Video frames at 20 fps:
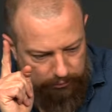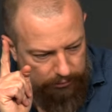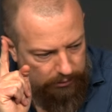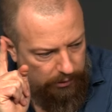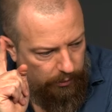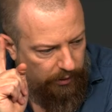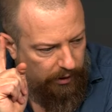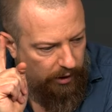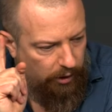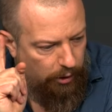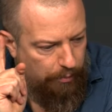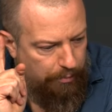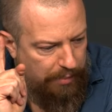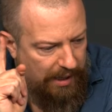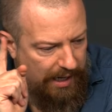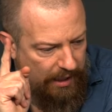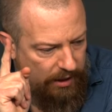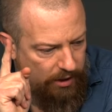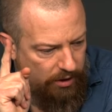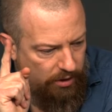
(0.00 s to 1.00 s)
Now we're gonna go
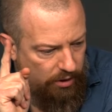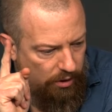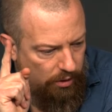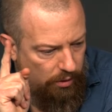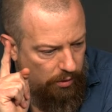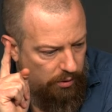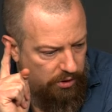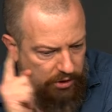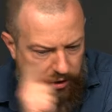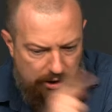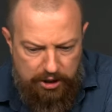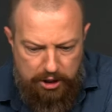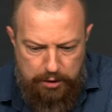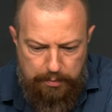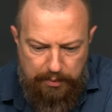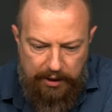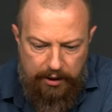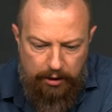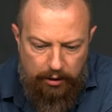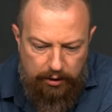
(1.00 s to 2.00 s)
back to, still got the
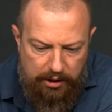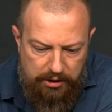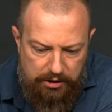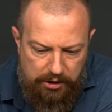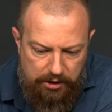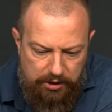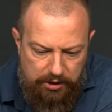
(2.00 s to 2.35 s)
split here. Okay, so